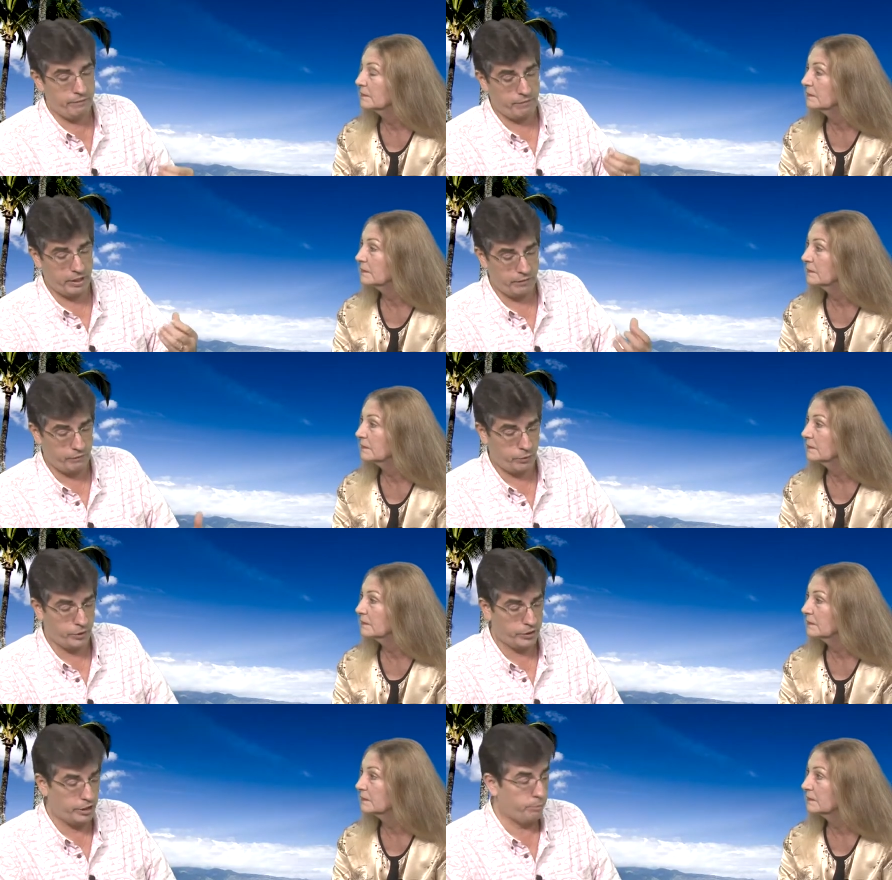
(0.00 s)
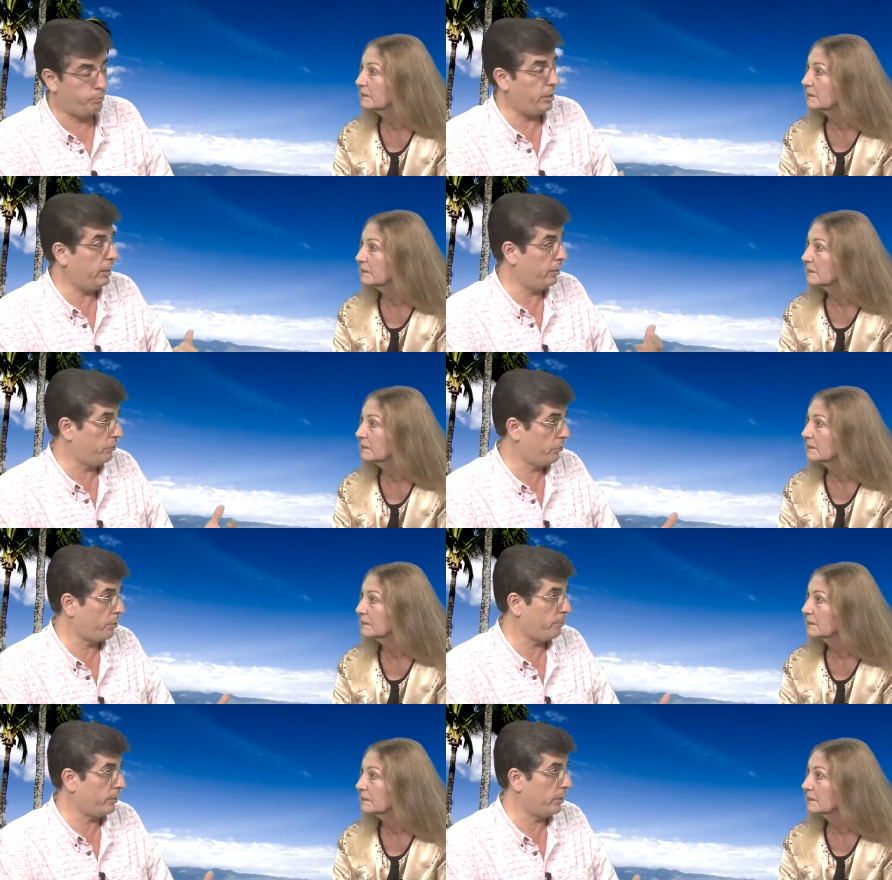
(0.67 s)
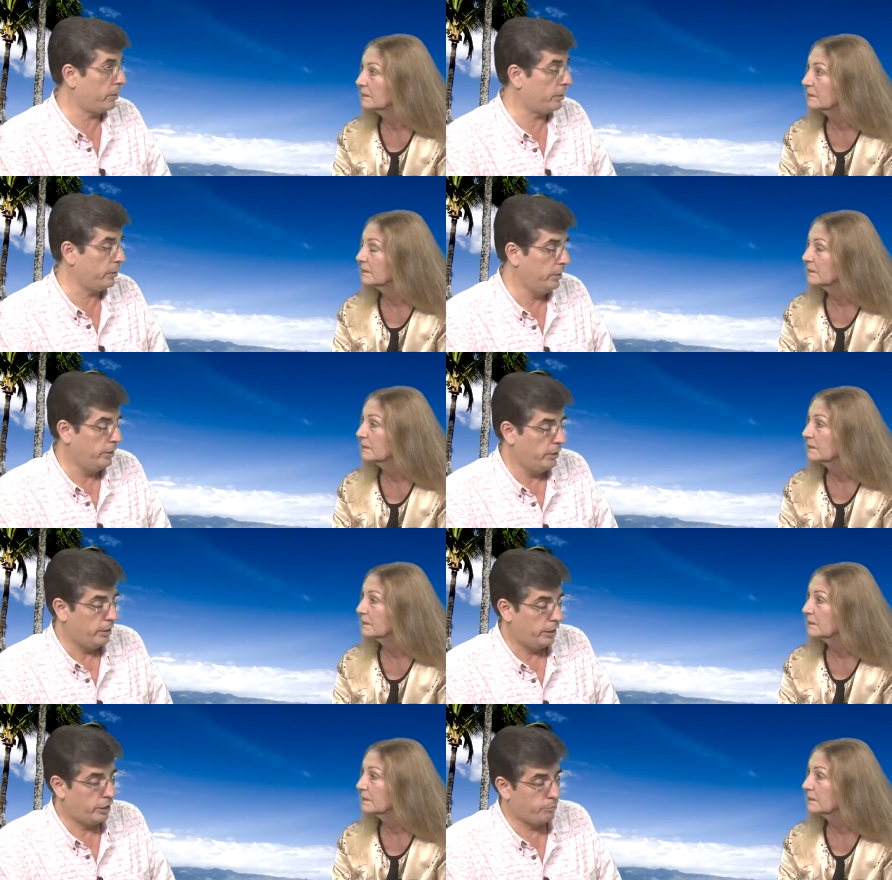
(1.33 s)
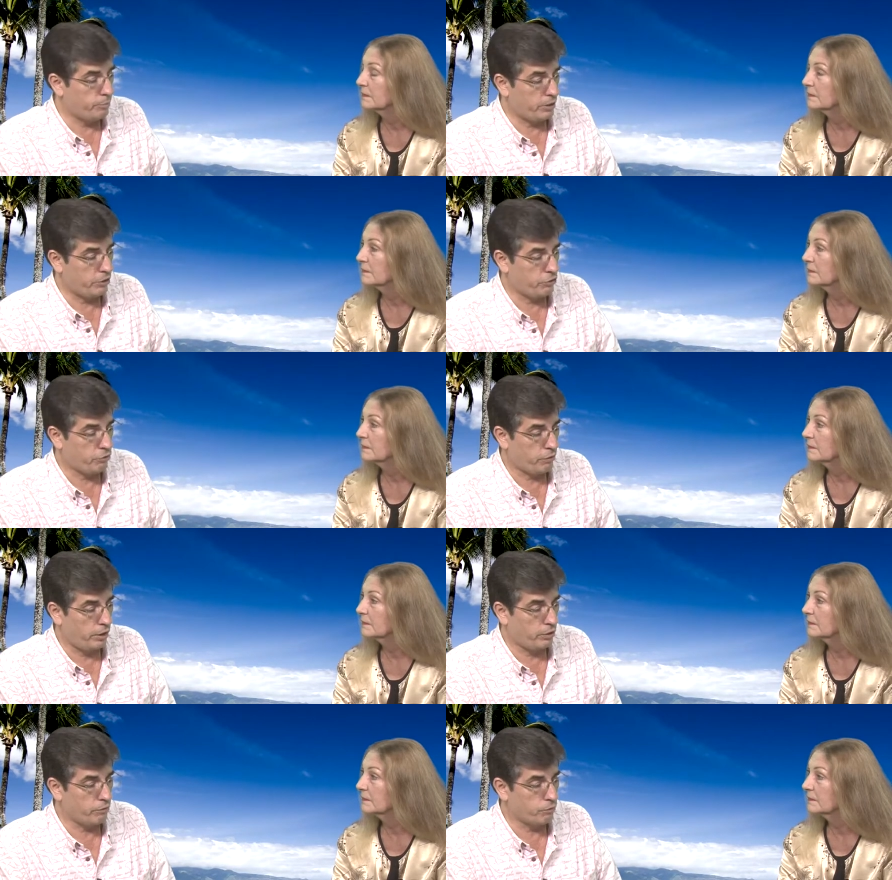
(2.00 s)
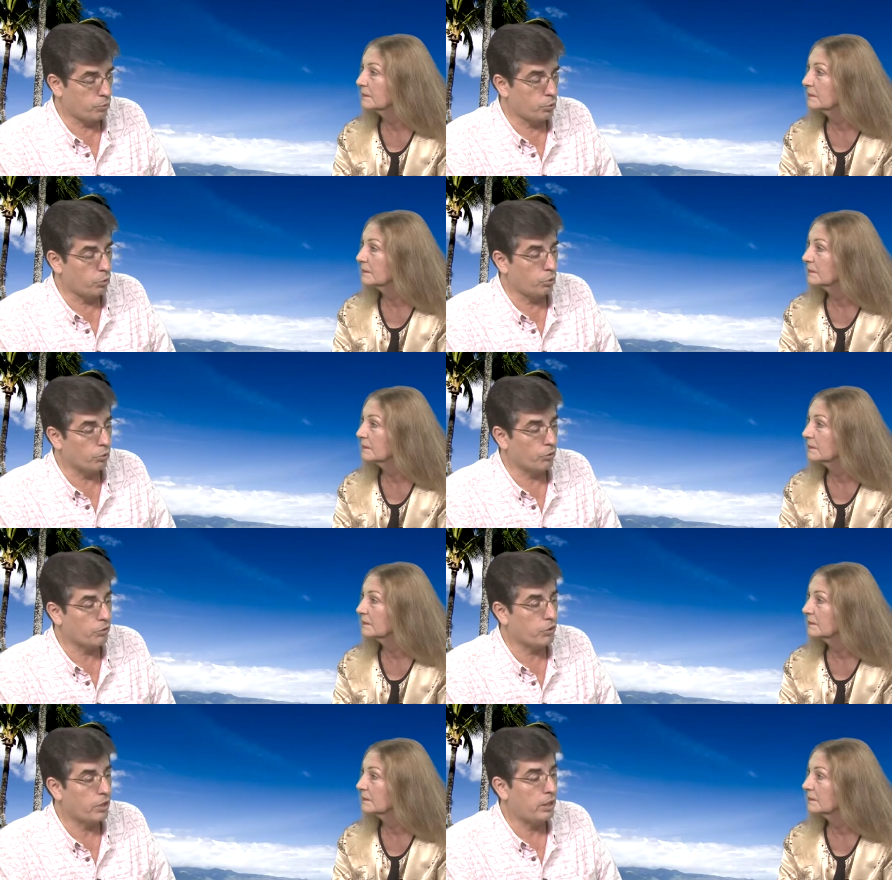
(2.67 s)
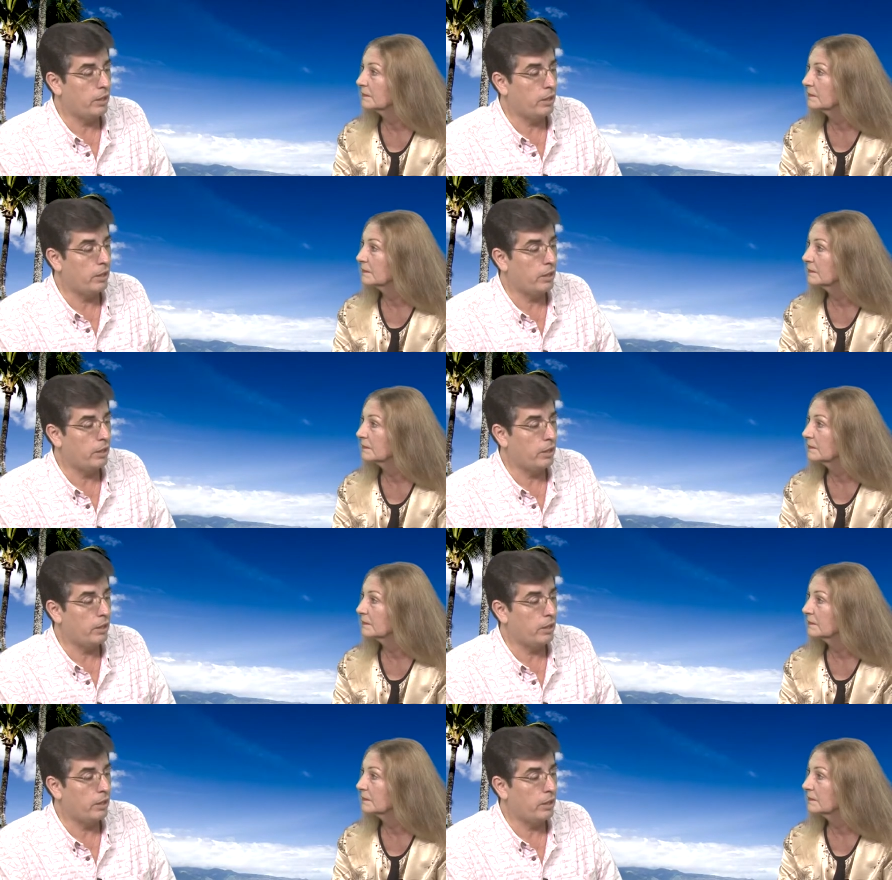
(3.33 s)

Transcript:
Speaker 1: 514B, and some of the administrative rules